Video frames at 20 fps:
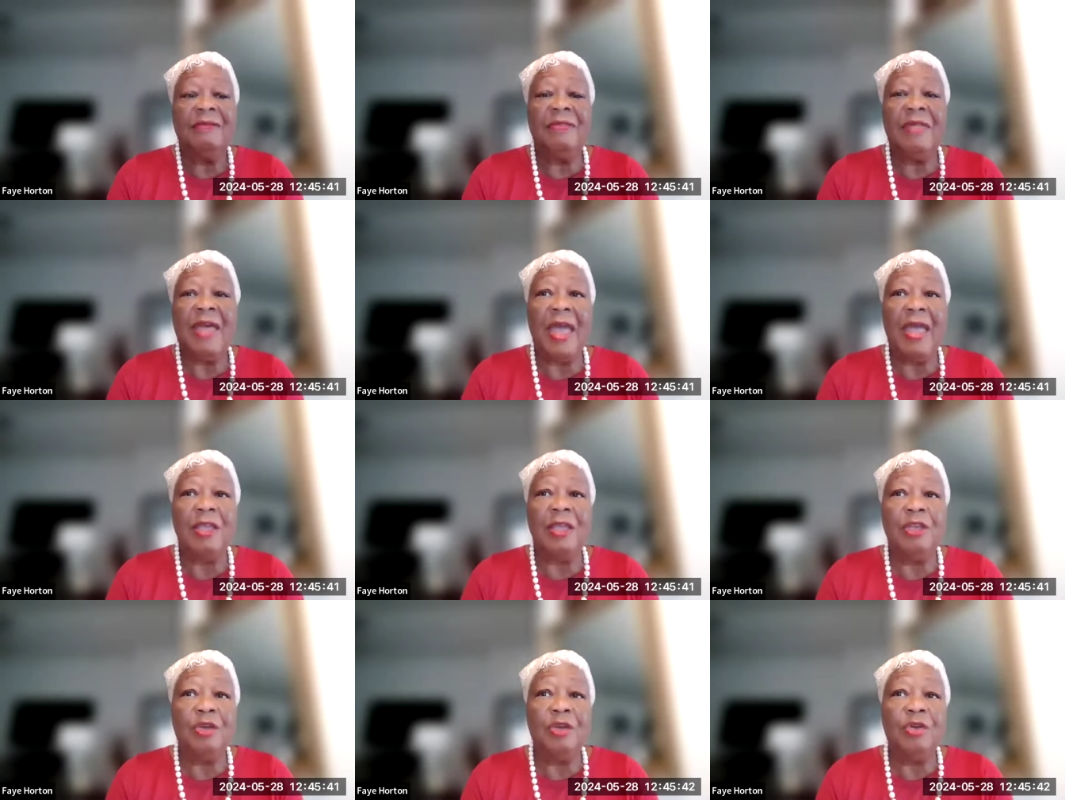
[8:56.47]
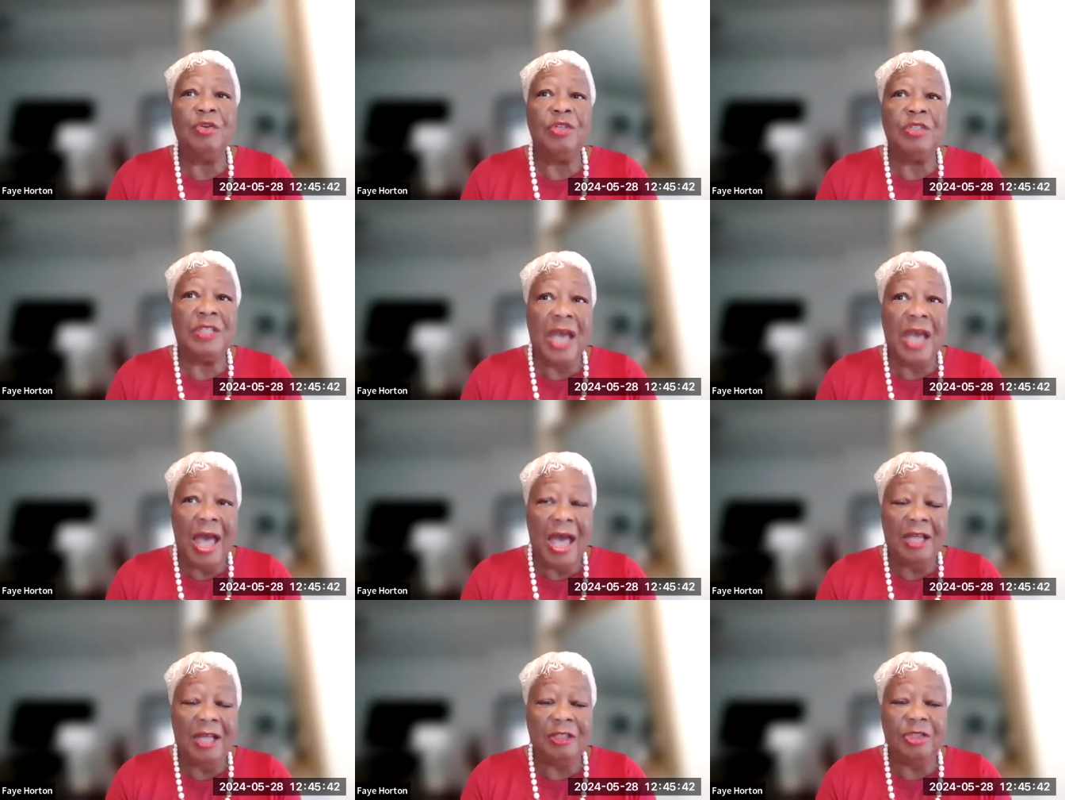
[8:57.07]
that your
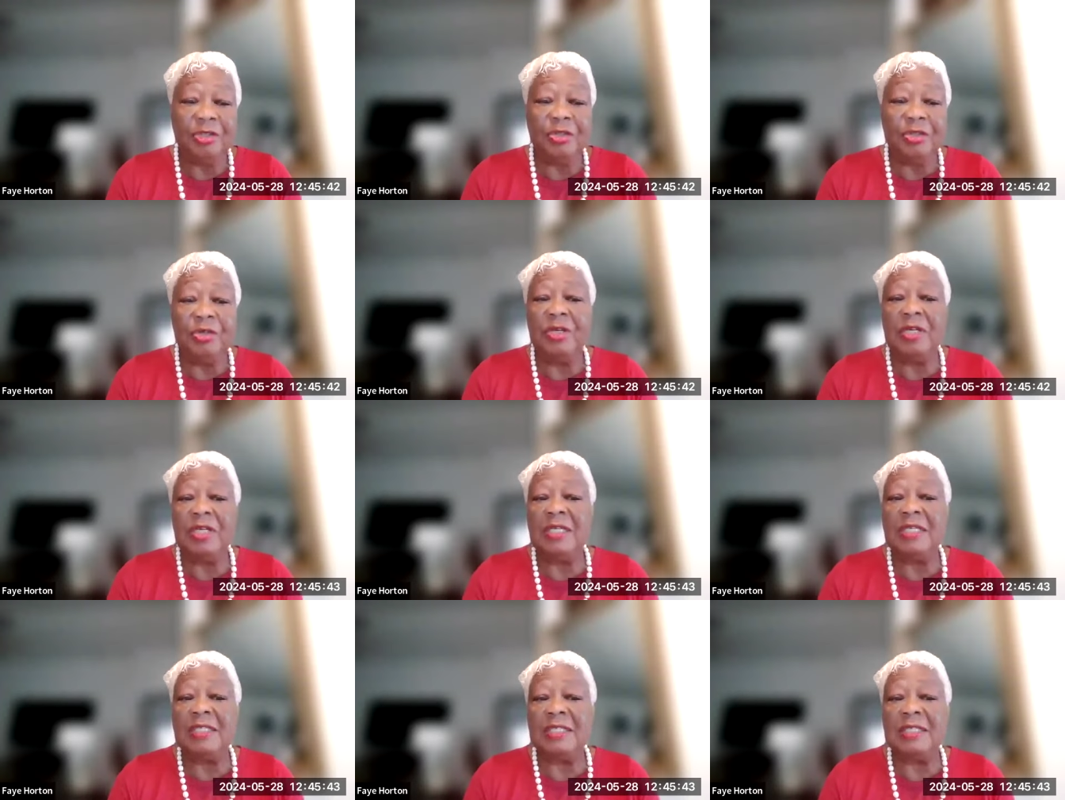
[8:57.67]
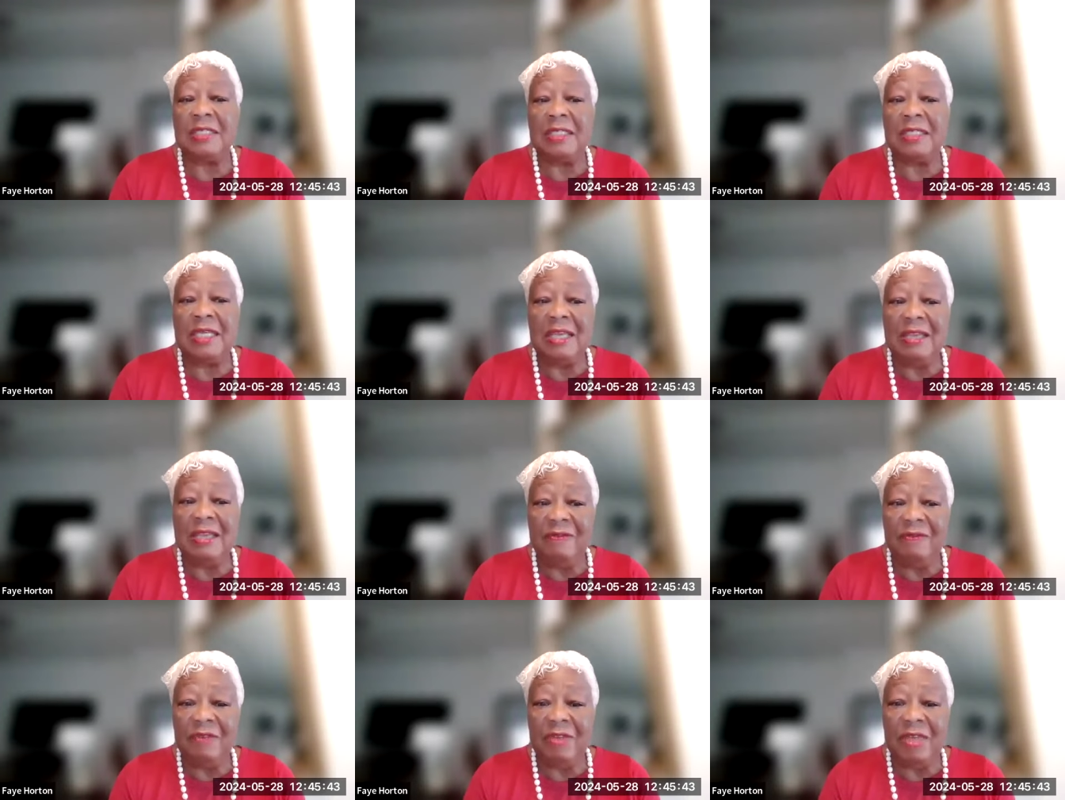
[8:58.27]
doctor is
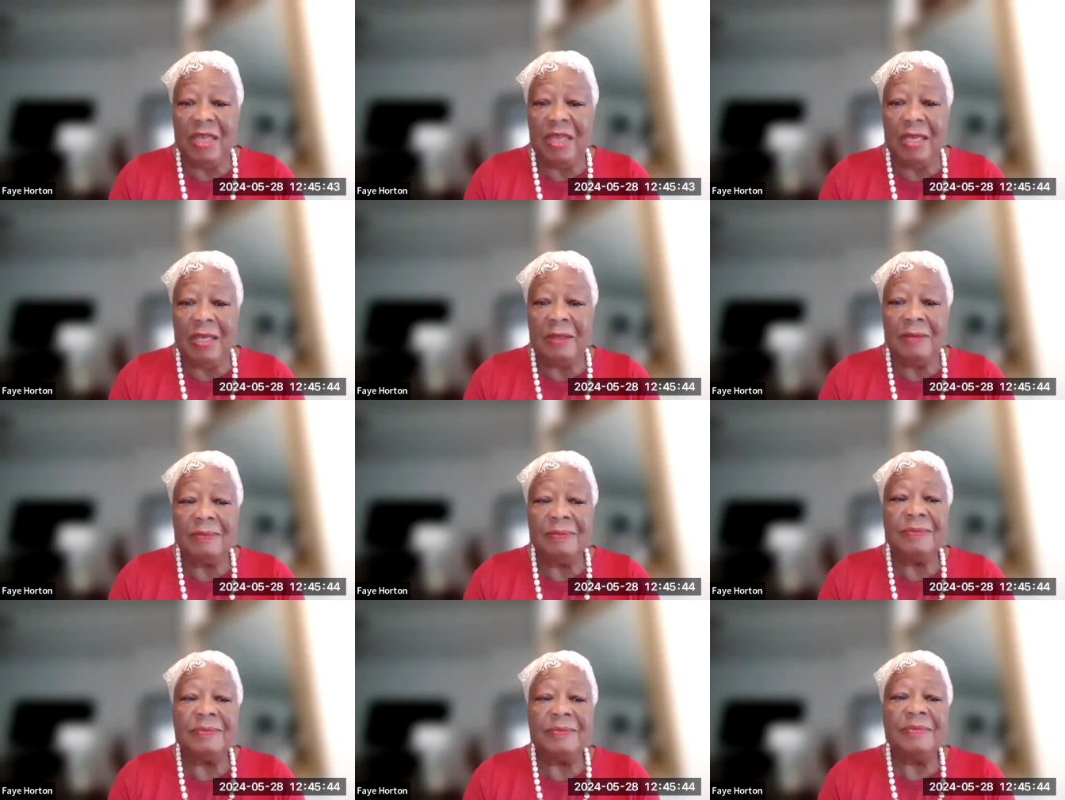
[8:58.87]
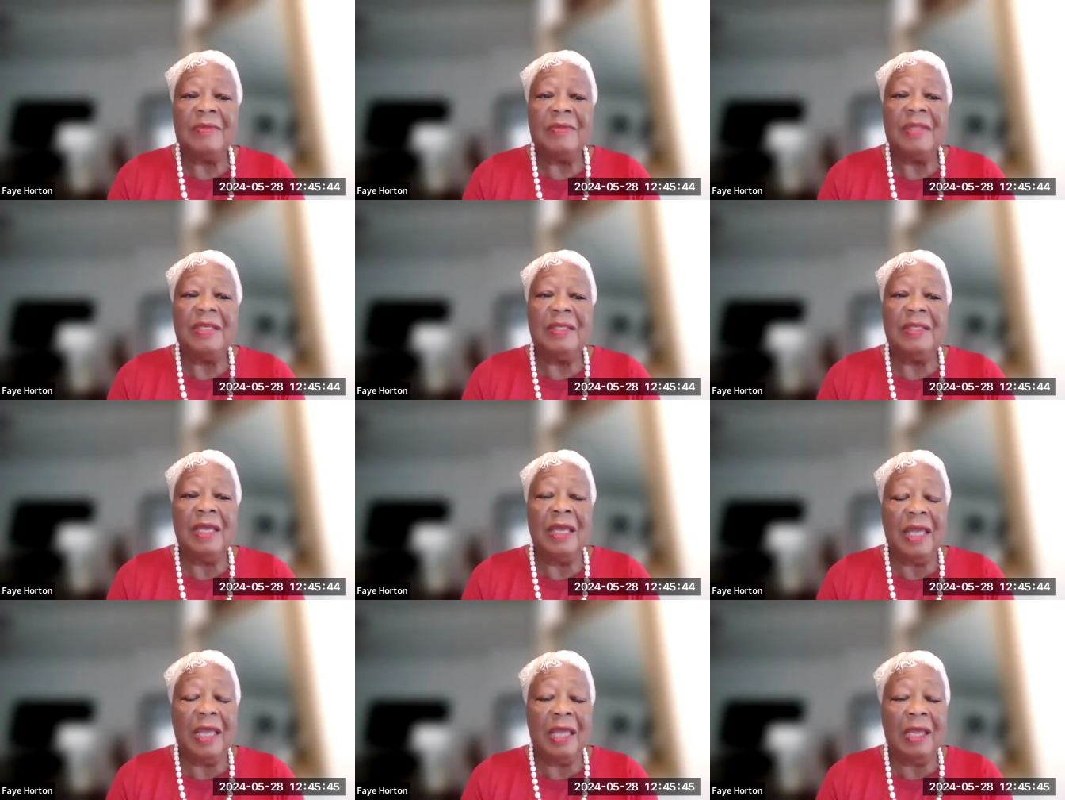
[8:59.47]
leaving
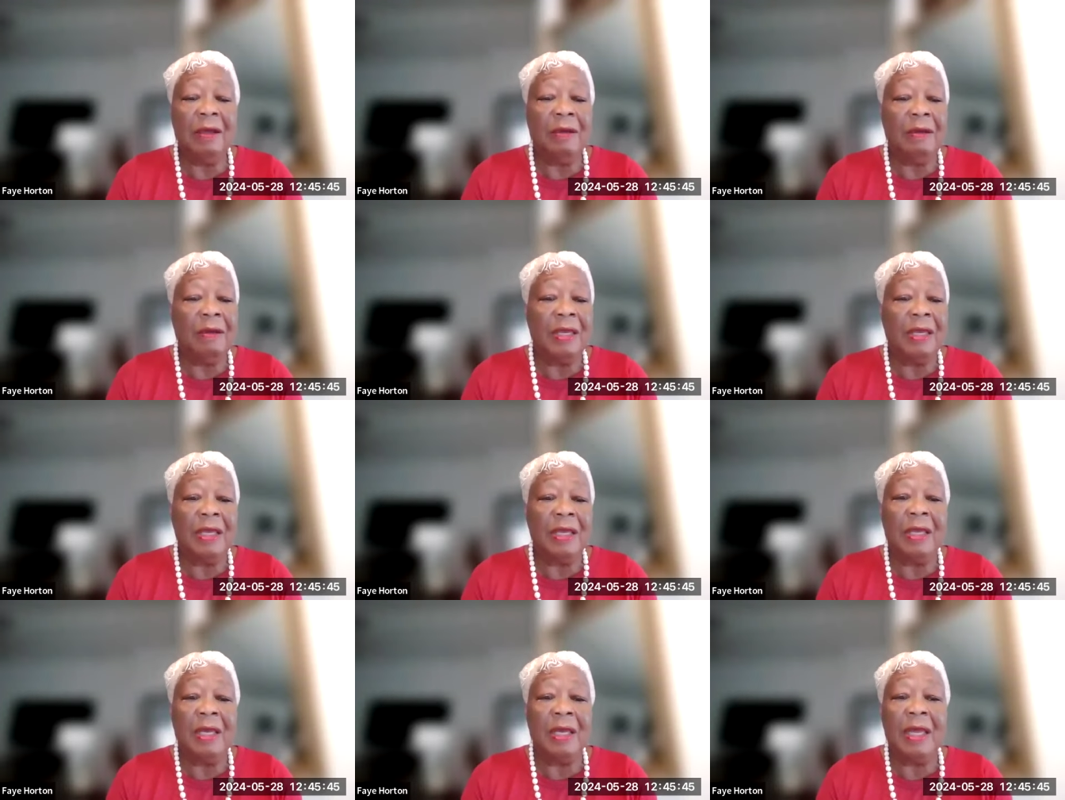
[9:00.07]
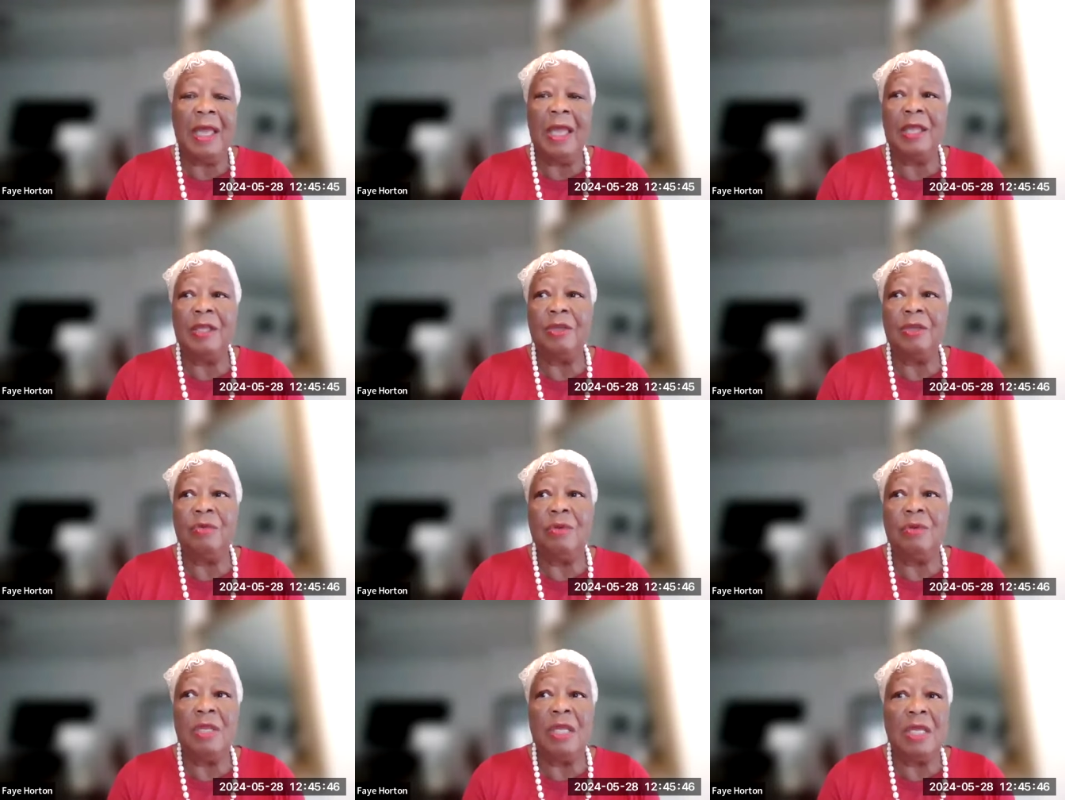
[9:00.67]
the area and
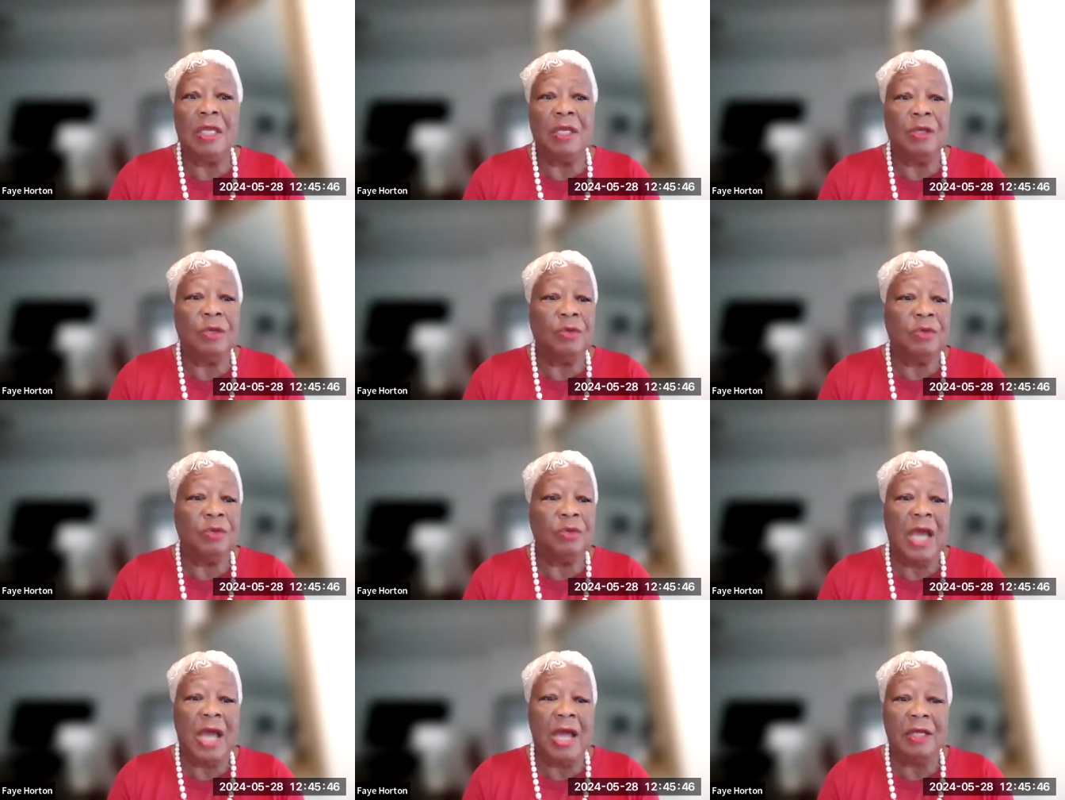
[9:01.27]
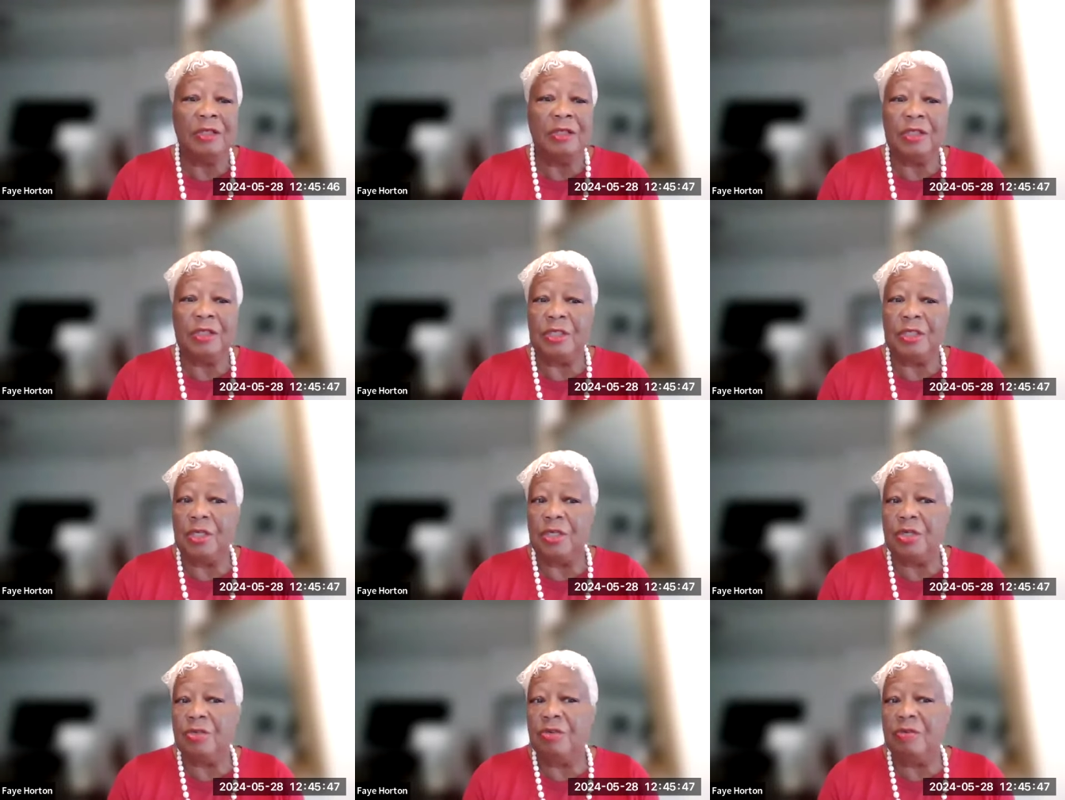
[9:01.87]
you need new doctors
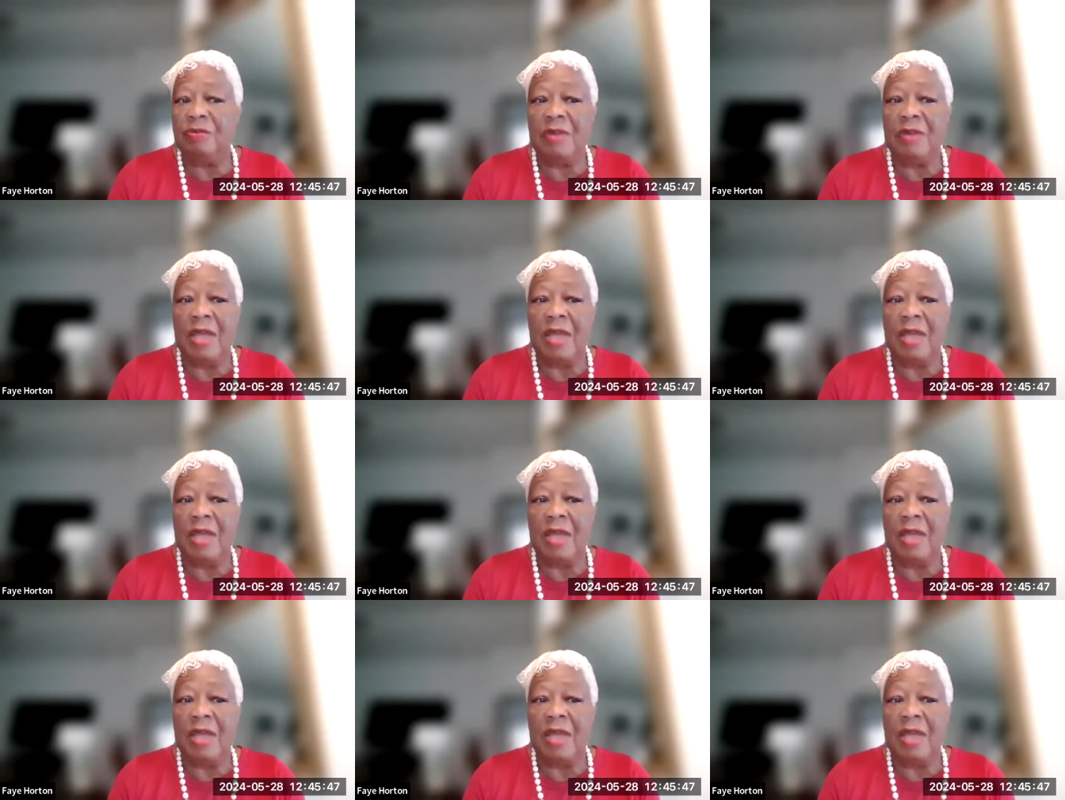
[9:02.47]
and you have